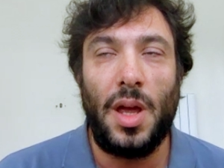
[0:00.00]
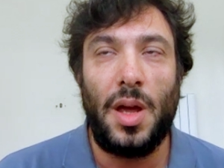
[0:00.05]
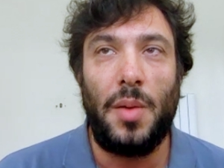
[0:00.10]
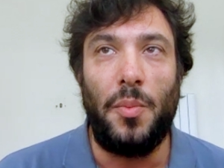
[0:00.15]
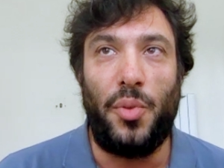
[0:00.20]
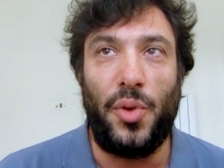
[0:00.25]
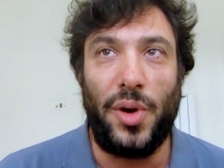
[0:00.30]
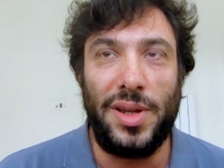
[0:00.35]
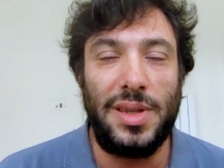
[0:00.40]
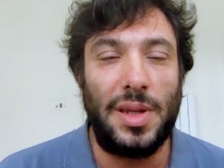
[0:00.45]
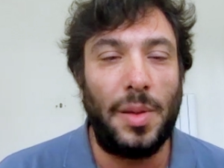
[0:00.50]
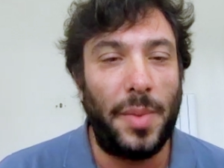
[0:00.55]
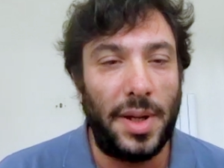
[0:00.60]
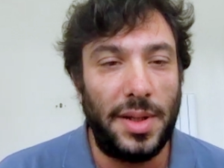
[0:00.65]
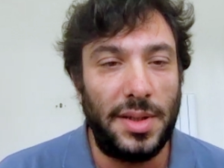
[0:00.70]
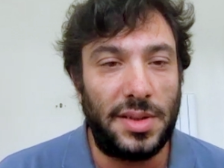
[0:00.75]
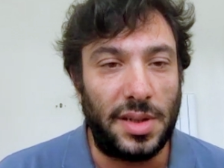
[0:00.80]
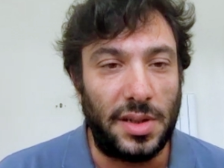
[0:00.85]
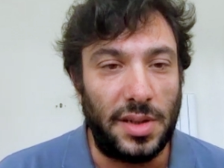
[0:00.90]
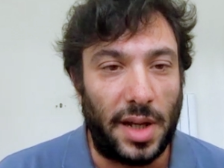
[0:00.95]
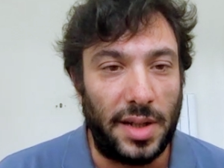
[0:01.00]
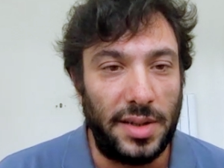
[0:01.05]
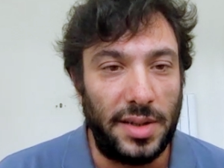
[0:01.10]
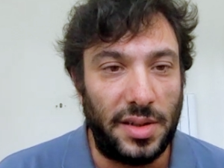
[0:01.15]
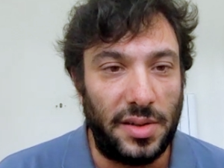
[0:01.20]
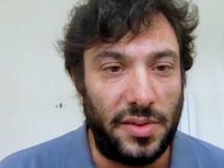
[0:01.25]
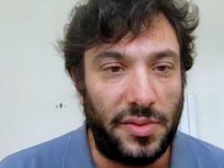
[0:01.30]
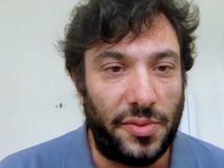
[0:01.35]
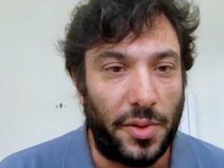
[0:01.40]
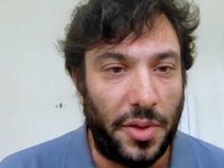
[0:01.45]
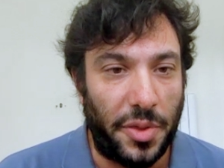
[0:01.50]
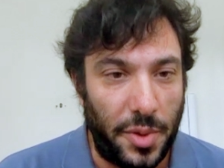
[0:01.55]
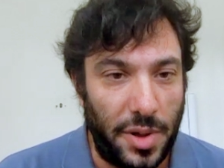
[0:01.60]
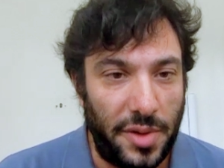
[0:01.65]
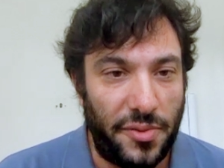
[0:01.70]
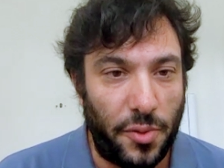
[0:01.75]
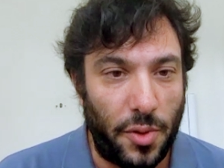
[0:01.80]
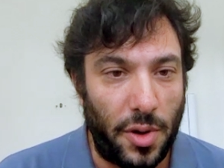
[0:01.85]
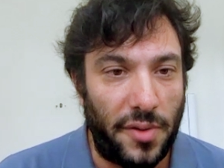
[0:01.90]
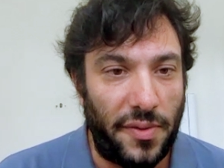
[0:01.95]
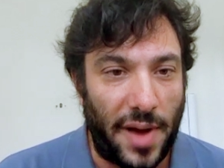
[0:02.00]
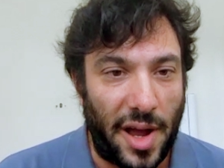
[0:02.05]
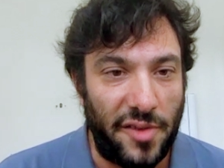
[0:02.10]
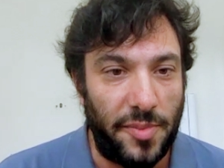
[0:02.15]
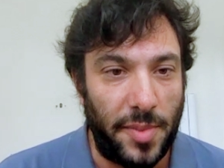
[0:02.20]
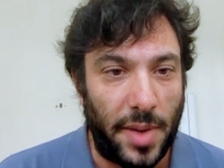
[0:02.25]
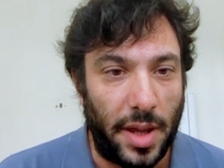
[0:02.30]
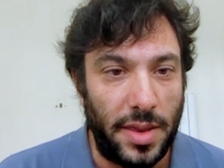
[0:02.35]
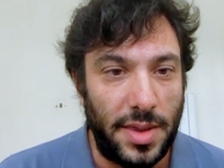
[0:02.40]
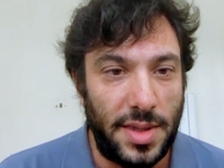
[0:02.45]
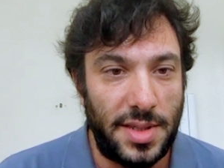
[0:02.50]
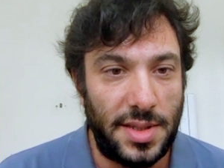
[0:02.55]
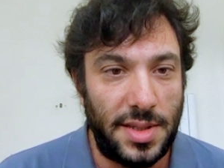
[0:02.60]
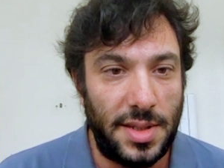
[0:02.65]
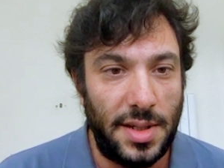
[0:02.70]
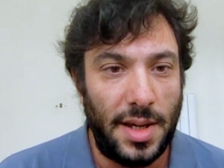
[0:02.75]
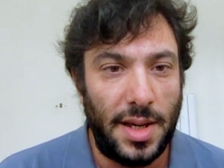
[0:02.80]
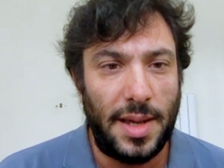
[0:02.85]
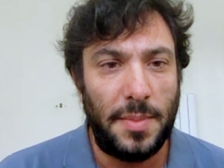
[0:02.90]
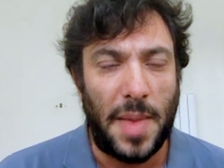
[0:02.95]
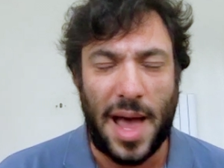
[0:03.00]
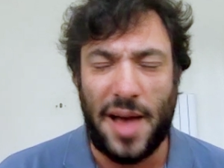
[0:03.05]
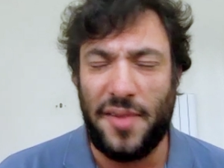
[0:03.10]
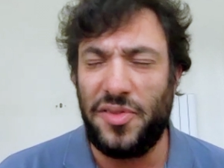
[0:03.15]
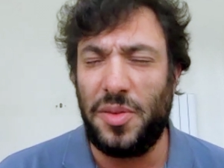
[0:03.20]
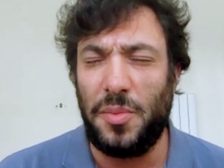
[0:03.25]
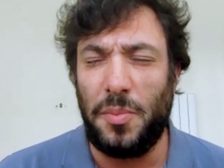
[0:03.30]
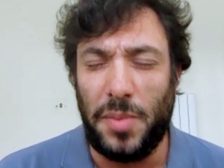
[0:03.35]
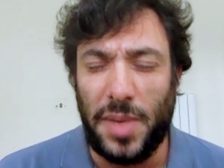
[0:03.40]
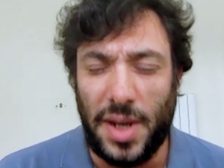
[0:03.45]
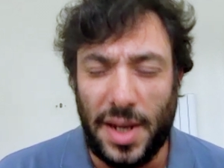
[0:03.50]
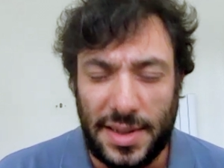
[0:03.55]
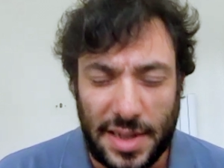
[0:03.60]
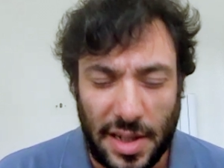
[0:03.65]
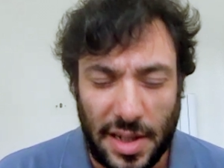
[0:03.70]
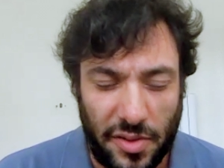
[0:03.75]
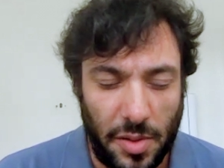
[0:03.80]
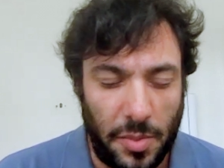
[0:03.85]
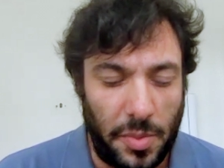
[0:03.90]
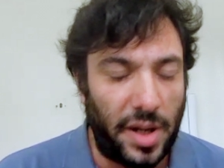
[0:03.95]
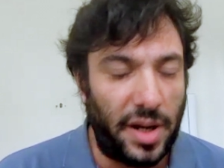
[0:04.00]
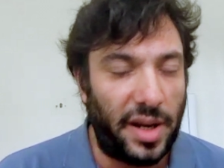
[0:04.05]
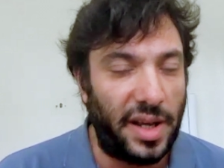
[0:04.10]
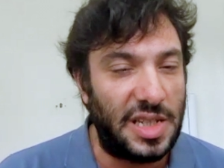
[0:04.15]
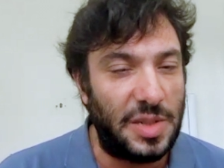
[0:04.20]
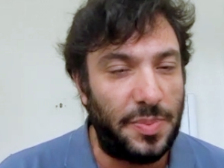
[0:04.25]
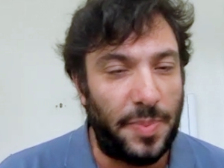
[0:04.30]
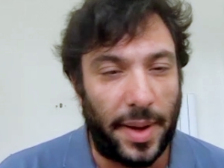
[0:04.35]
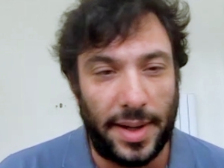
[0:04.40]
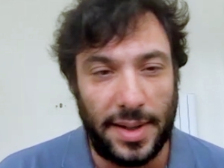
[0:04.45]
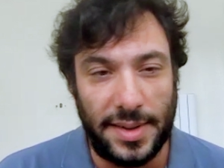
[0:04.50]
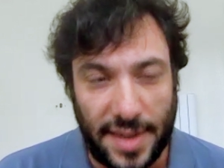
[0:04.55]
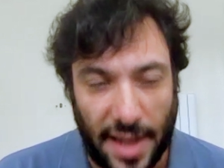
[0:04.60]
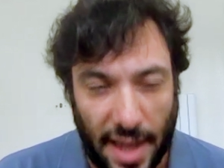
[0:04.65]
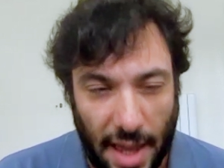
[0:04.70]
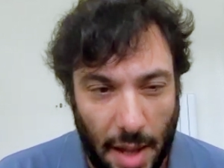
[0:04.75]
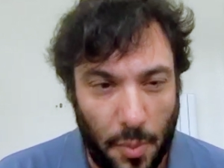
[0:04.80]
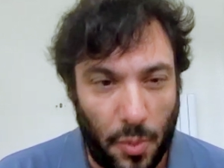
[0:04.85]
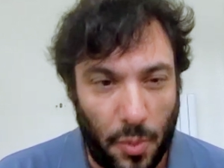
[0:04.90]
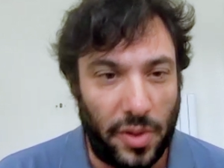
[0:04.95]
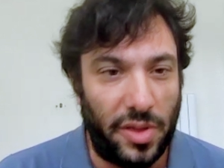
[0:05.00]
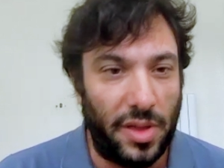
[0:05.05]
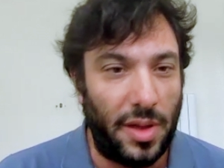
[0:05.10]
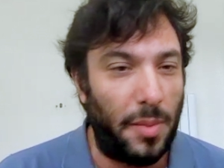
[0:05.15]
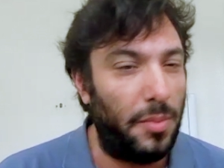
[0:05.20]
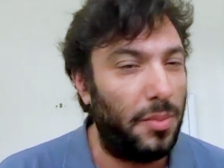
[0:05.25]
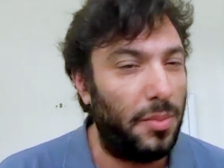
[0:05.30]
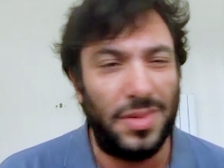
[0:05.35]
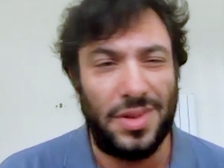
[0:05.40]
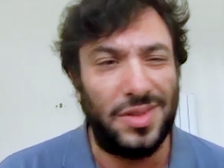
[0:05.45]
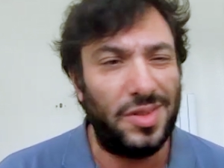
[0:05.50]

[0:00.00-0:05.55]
bring them into London for 3, 4, 5 months, have them meet everybody, spend time with them.